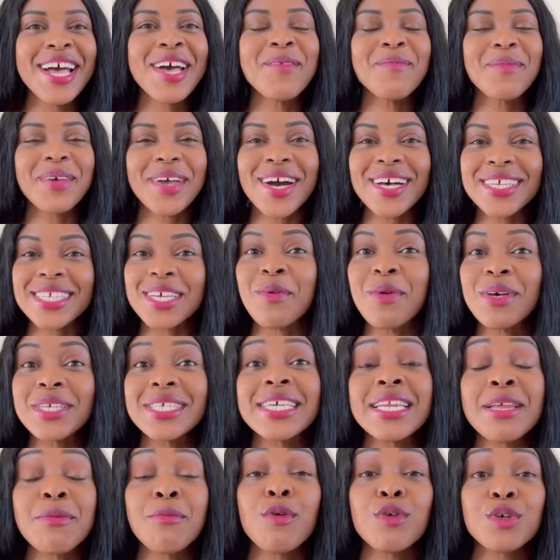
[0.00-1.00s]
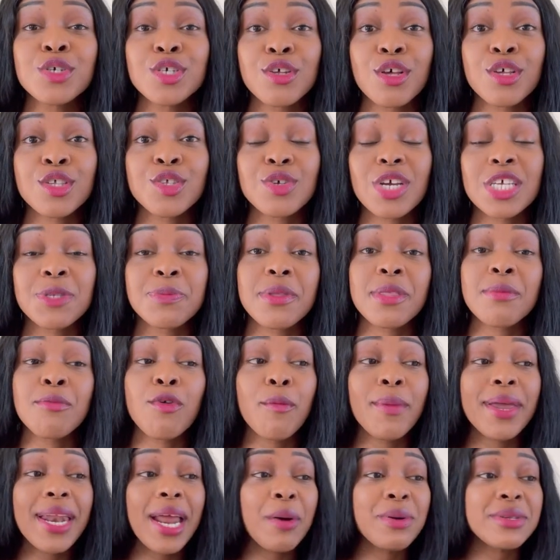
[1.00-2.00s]
because I was in emotional stress. But the
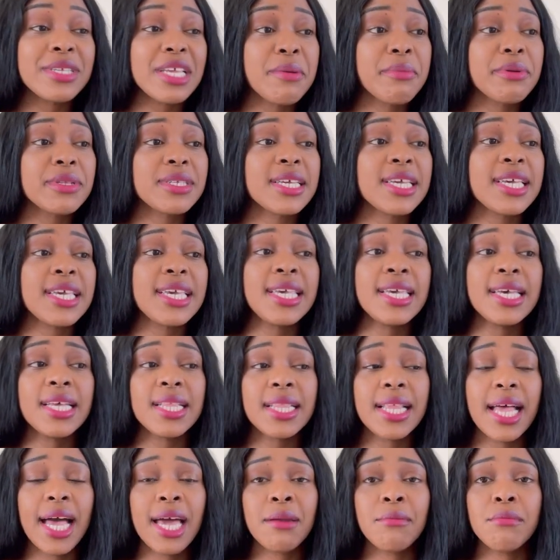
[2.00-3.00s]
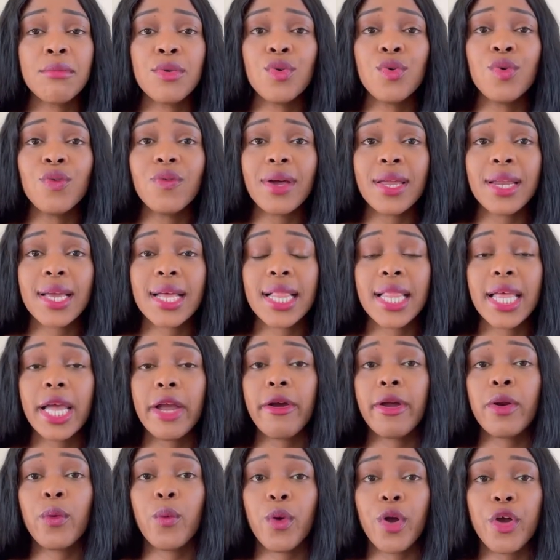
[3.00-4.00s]
moment I was able to heal and move and clear
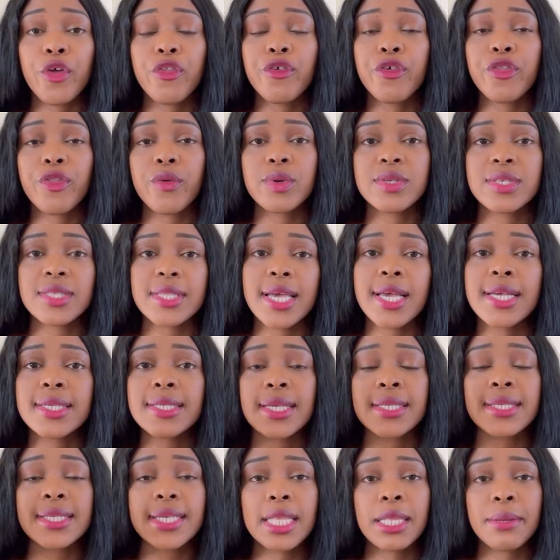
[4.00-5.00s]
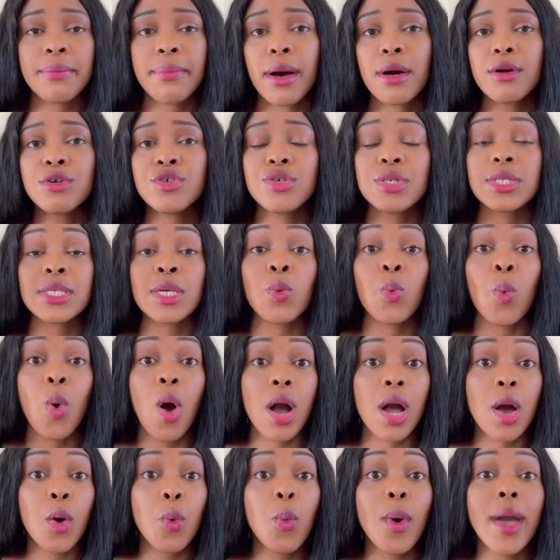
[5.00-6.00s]
and work through those things and set the boundaries and
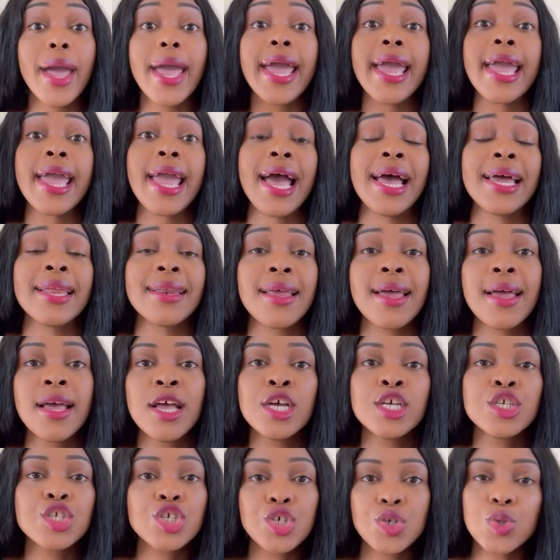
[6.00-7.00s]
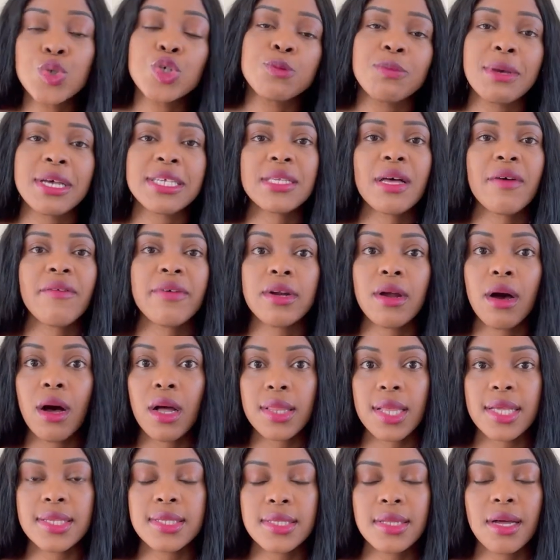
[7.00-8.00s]
walk away and choose myself and all
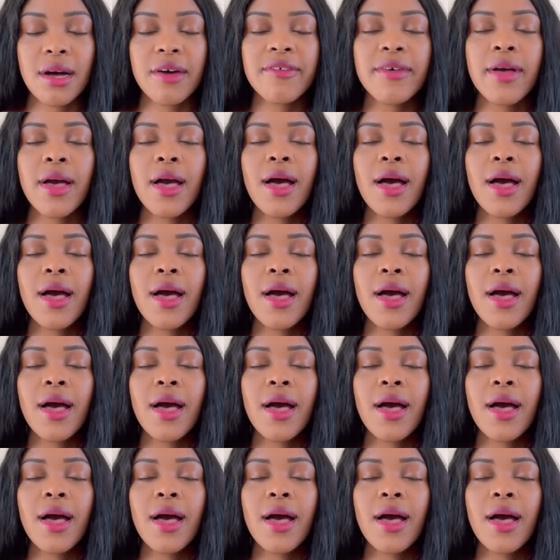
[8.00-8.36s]
that stuff,